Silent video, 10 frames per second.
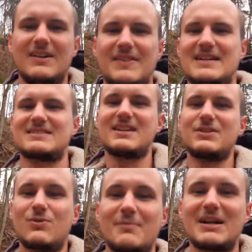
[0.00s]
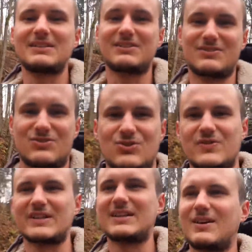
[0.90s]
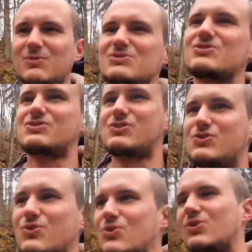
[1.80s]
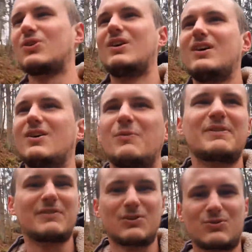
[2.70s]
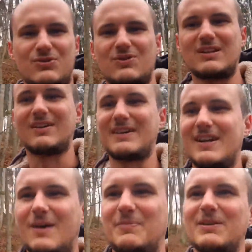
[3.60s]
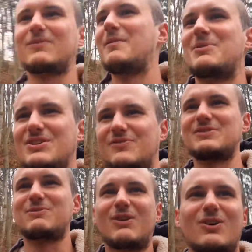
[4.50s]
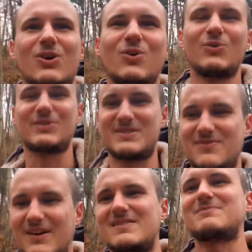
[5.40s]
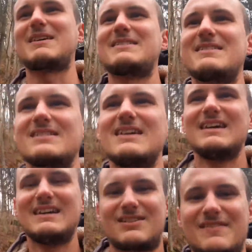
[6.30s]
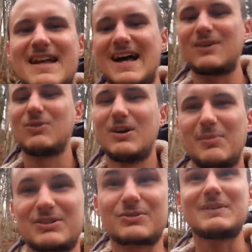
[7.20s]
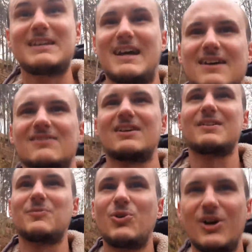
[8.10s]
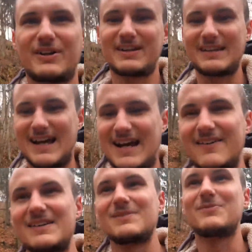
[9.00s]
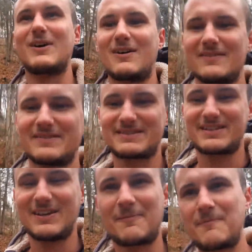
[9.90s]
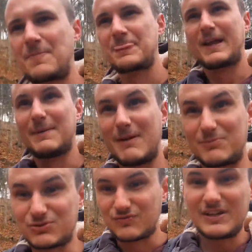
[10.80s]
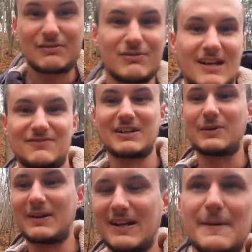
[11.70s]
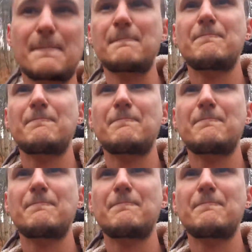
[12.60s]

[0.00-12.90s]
at that stage what made a good story. I wasn't sure whether it all sort of lined up, and I wrote myself into a lot of corners in various places. So now, by doing that outline and working that out in advance, I'm able to read through that very quickly